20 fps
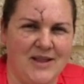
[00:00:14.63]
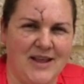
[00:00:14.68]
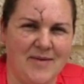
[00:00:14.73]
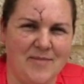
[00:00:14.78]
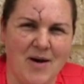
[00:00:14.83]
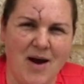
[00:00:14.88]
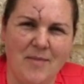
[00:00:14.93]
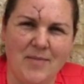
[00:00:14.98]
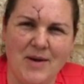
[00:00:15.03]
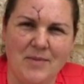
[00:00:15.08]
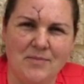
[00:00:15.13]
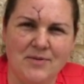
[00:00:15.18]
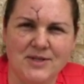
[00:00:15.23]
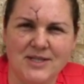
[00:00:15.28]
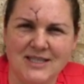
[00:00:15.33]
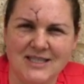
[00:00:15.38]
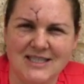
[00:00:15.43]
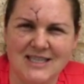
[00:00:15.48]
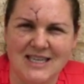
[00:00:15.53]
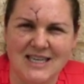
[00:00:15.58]
They might be
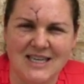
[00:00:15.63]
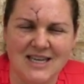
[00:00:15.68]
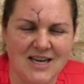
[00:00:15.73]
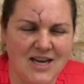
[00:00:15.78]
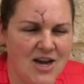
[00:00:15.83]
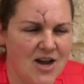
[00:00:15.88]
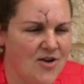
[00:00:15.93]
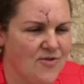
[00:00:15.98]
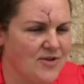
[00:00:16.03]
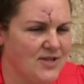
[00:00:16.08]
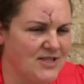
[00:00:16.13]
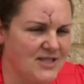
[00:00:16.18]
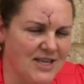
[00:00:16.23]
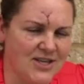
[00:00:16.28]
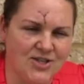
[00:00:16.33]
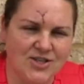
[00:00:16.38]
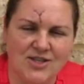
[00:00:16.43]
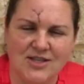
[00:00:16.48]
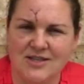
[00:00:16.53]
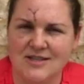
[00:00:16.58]
predicting
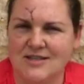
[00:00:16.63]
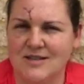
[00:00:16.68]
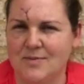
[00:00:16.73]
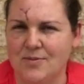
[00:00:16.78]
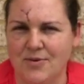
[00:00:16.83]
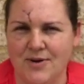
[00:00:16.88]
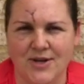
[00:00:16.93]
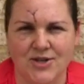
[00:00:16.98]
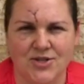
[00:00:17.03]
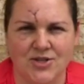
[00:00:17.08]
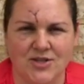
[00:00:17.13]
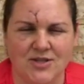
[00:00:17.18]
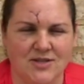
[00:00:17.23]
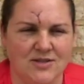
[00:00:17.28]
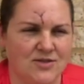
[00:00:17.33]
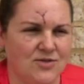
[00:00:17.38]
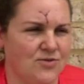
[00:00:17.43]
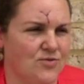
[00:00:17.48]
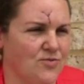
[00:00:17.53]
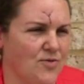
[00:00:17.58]
recessions,
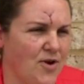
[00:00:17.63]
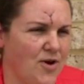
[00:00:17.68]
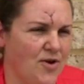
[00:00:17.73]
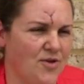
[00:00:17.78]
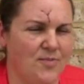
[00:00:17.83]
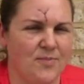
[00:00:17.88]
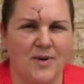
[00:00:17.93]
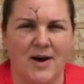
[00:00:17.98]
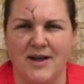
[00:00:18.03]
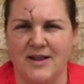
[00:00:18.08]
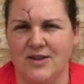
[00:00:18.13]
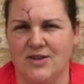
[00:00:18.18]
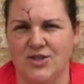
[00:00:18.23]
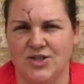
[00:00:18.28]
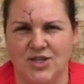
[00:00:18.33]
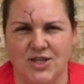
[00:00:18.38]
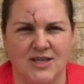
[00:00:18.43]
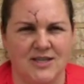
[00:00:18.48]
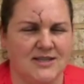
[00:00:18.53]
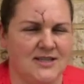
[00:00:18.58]
depressions, growth, buy this
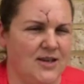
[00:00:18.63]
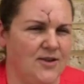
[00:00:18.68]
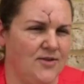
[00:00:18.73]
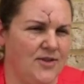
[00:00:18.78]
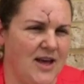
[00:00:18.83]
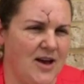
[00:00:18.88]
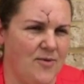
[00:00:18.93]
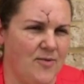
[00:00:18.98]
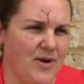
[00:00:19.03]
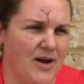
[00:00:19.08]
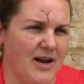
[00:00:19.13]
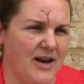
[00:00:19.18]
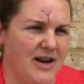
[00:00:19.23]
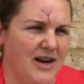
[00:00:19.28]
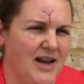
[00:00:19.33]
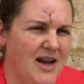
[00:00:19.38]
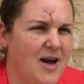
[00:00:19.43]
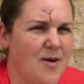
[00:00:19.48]
share, sell that one.